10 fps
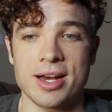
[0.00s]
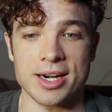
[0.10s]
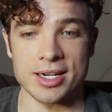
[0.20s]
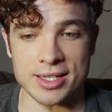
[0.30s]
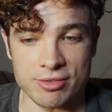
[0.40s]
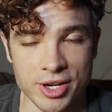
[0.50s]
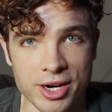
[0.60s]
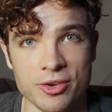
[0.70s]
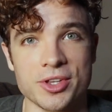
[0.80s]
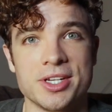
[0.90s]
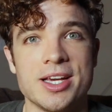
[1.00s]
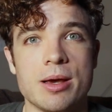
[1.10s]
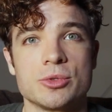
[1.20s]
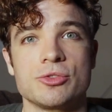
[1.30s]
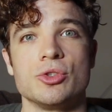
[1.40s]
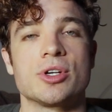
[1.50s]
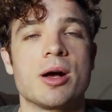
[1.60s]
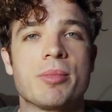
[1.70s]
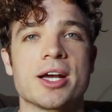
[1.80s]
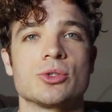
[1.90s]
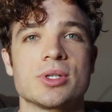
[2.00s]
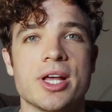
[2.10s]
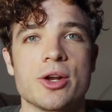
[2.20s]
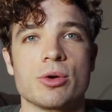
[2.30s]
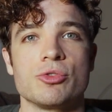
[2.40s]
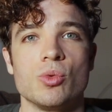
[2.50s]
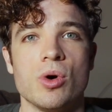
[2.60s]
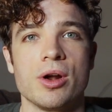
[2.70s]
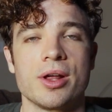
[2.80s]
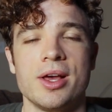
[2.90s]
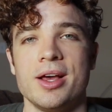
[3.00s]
I'm gonna leave it here in the DMs for you. Come back to it later if you want.